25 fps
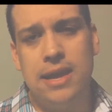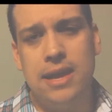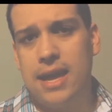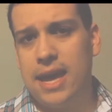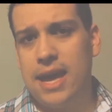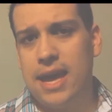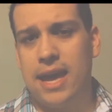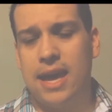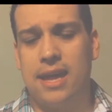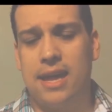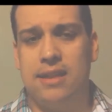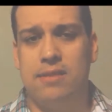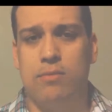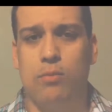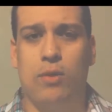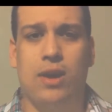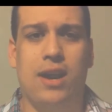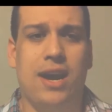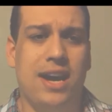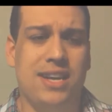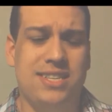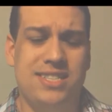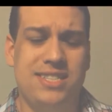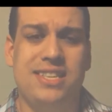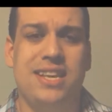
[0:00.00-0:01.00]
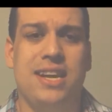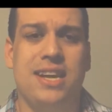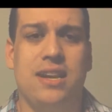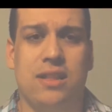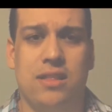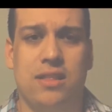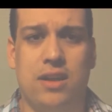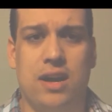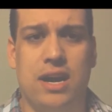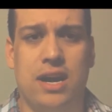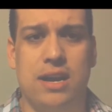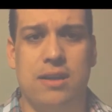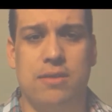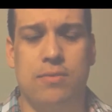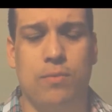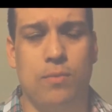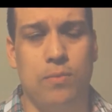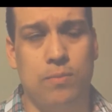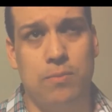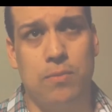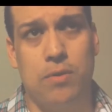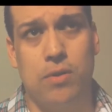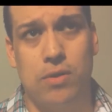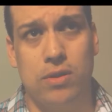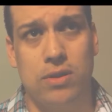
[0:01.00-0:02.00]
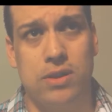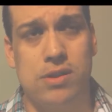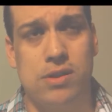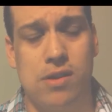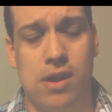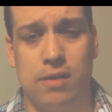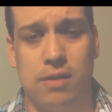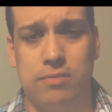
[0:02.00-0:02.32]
And when I said a lot earlier,